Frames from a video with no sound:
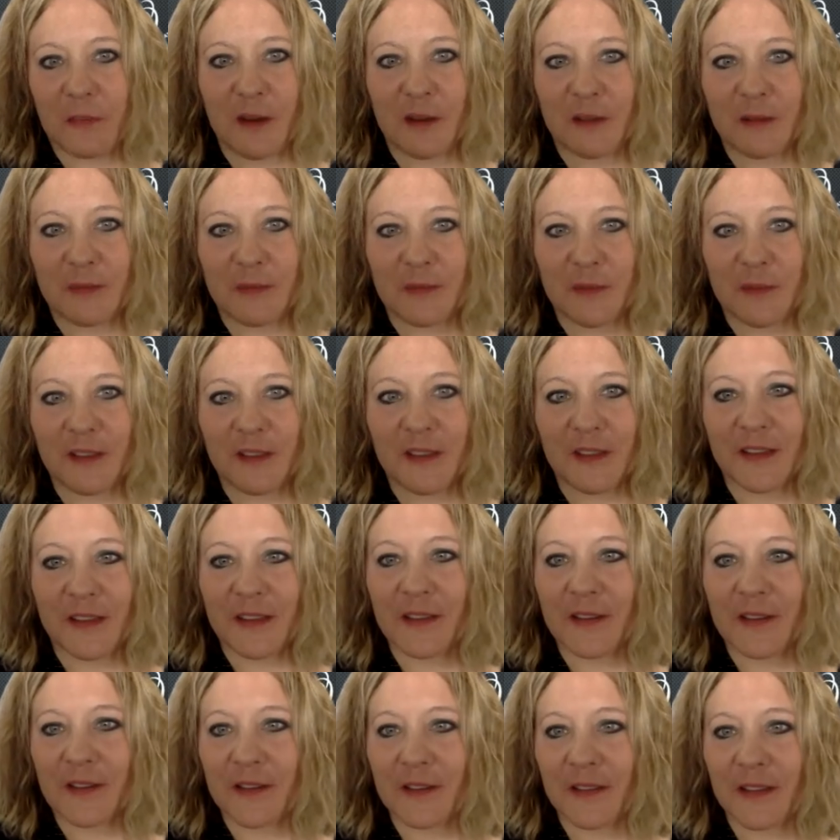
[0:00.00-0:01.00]
possibility
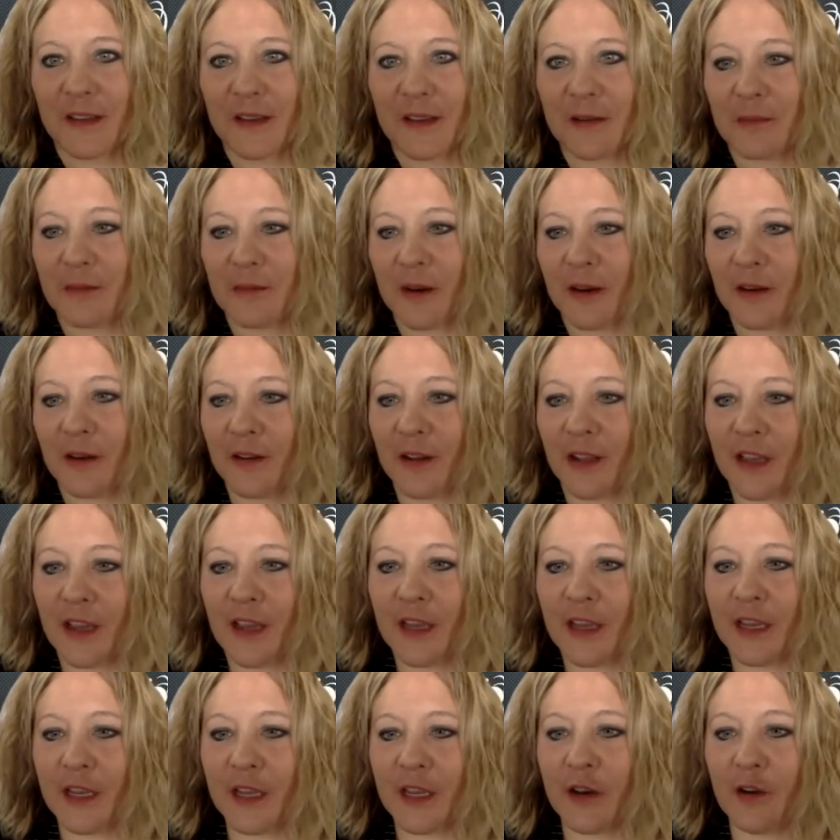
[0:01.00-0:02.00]
that I think about.
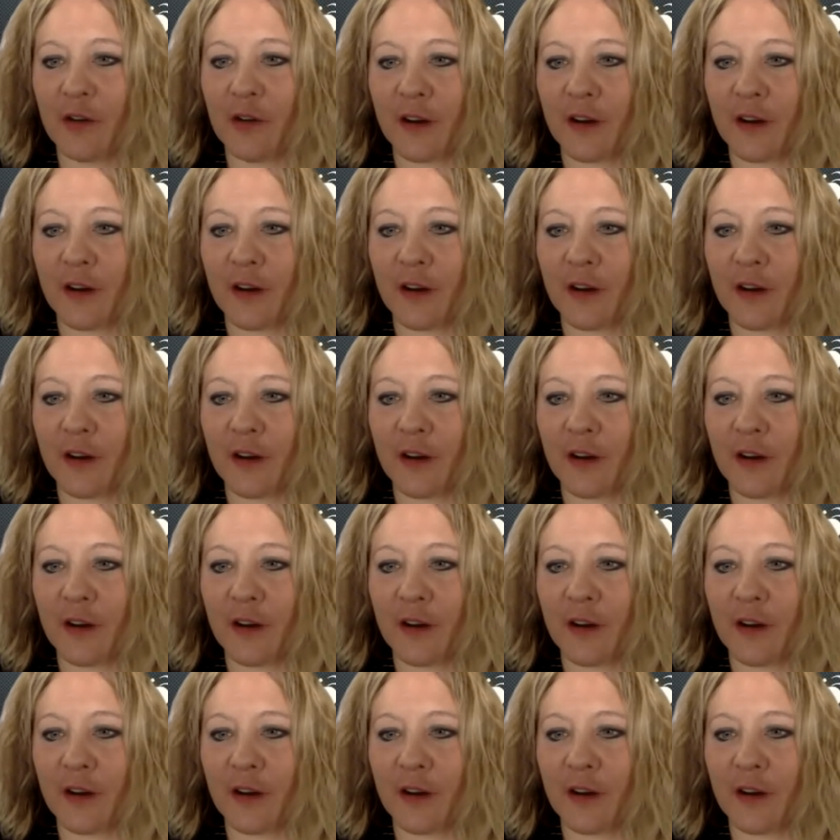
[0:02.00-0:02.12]
You know,